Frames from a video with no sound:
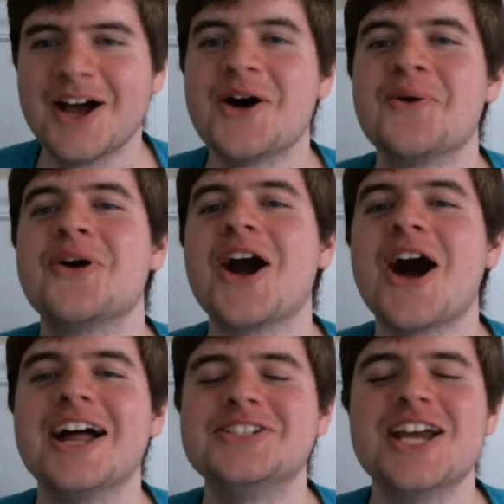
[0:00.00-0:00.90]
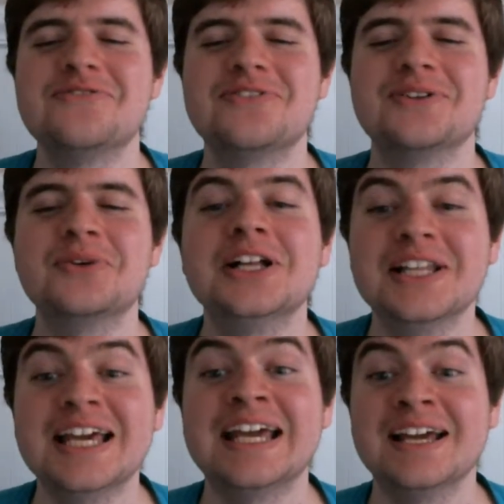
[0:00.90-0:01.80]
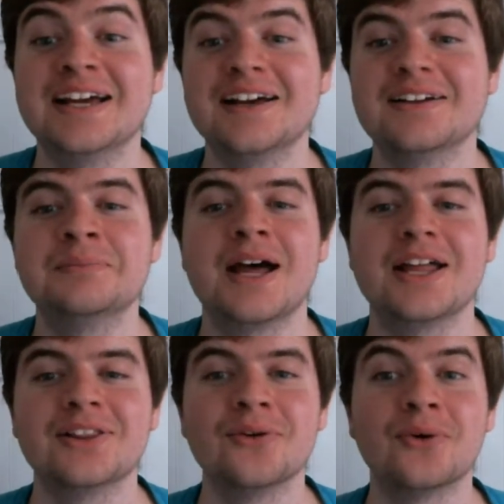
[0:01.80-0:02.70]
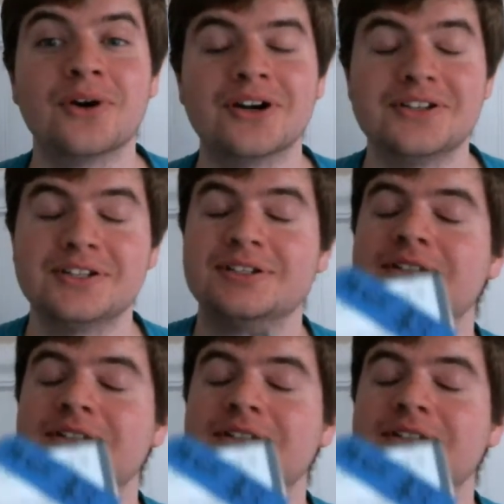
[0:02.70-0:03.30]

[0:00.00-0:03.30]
Oh God, Jeffrey, really? My lord.